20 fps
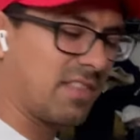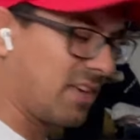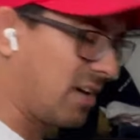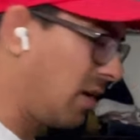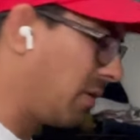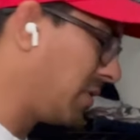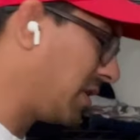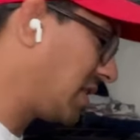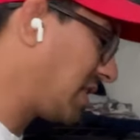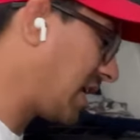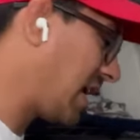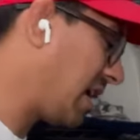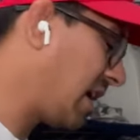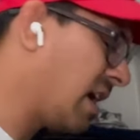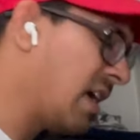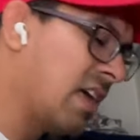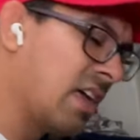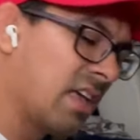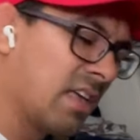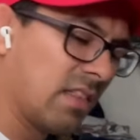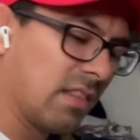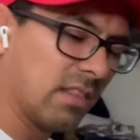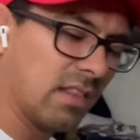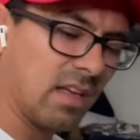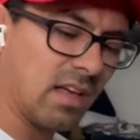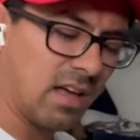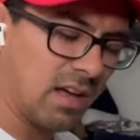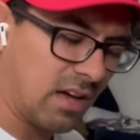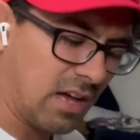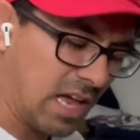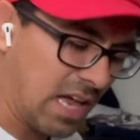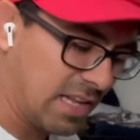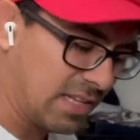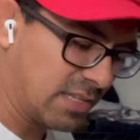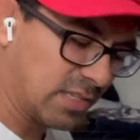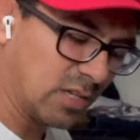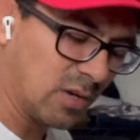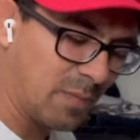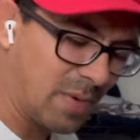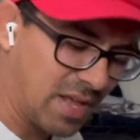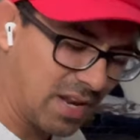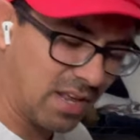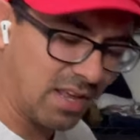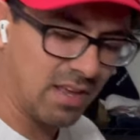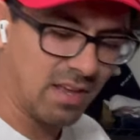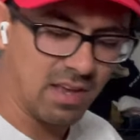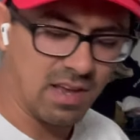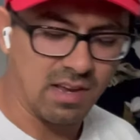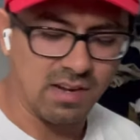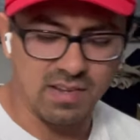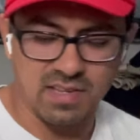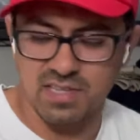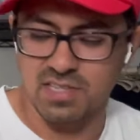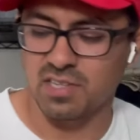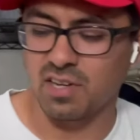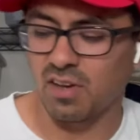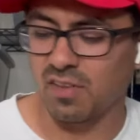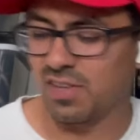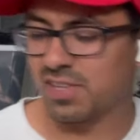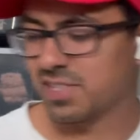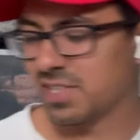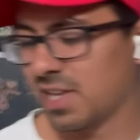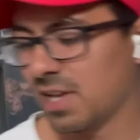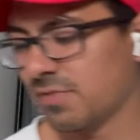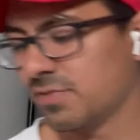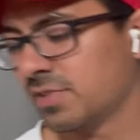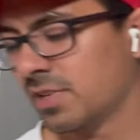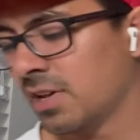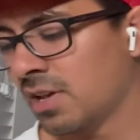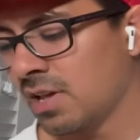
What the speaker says: They always say, "Oh, I had so many, and this is all that's left."